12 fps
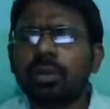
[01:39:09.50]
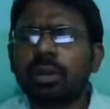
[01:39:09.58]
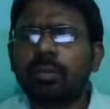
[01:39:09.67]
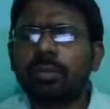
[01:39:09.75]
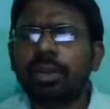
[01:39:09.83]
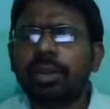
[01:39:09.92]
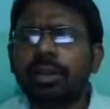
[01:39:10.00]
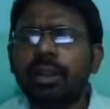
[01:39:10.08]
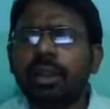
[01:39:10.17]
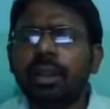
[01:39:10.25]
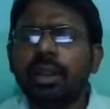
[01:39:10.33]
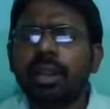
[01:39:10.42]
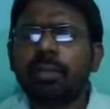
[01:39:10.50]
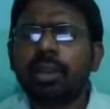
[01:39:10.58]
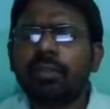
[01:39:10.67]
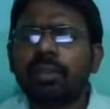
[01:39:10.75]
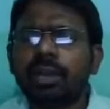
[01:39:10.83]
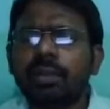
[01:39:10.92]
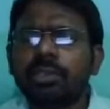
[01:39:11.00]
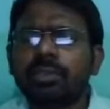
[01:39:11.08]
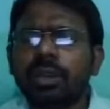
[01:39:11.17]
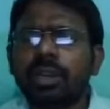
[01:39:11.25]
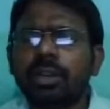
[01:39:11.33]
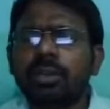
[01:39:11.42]
Completed. Number of carbons
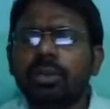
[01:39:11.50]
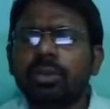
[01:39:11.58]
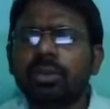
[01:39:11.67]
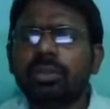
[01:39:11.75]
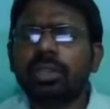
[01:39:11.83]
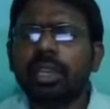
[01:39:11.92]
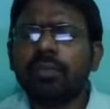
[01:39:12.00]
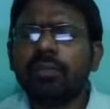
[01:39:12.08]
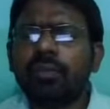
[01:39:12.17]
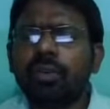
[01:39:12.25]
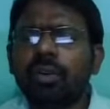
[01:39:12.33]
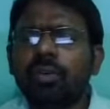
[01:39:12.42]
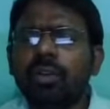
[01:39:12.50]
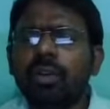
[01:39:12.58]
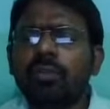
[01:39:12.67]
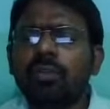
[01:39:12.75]
1, 2, 3, 4.